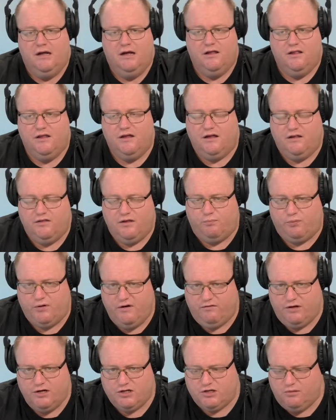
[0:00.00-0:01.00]
the
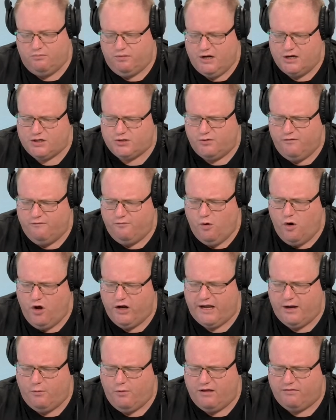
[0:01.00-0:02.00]
privilege and pleasure of
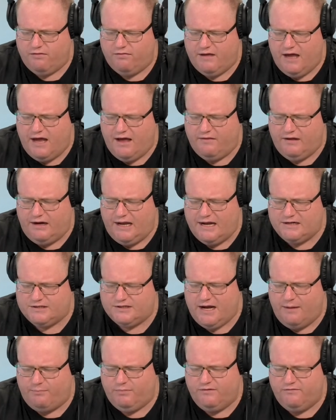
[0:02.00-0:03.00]
working with the last
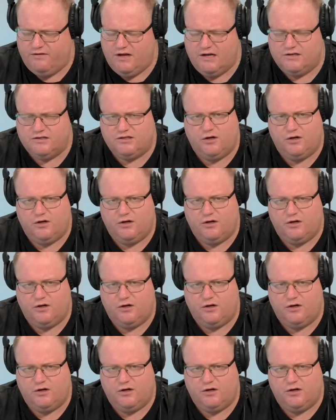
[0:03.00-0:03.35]
couple of years,